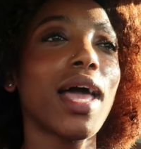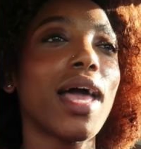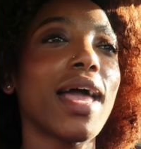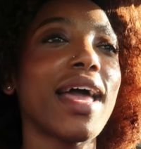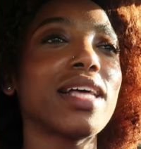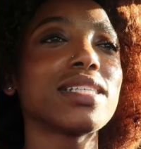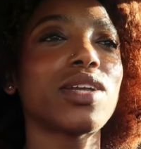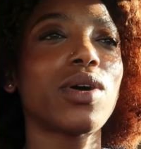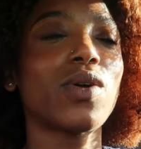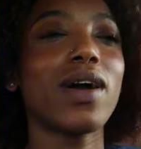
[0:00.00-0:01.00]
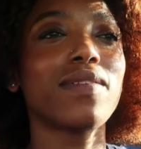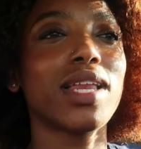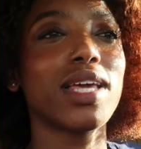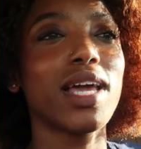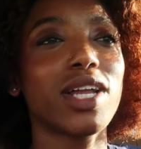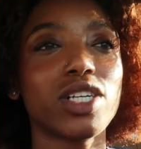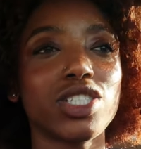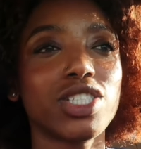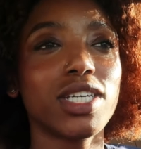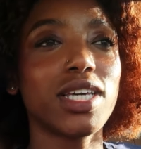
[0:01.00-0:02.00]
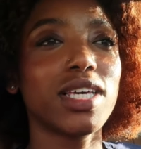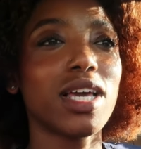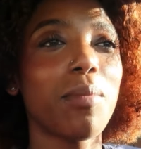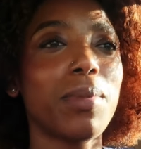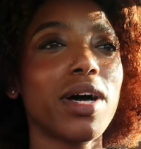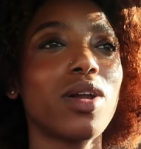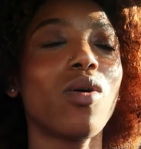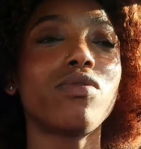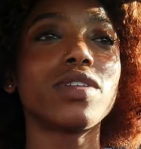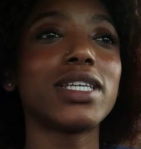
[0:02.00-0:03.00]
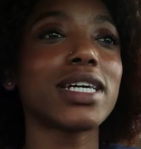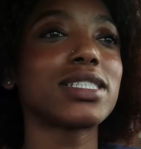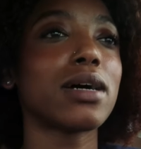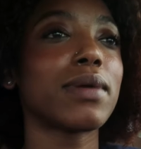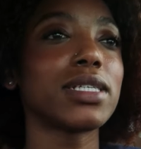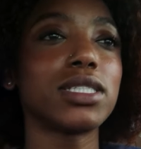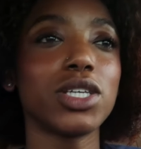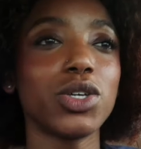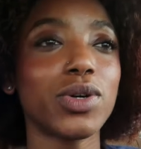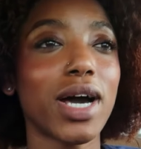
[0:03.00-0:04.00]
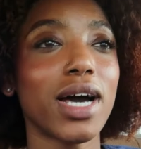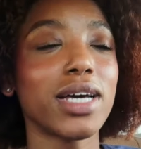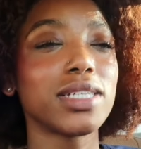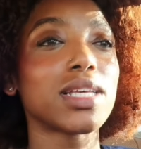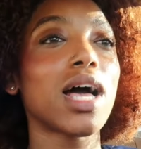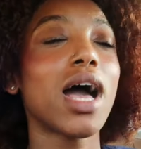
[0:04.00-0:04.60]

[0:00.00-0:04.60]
And I know I don't have any energy, but hopefully next time I see you guys,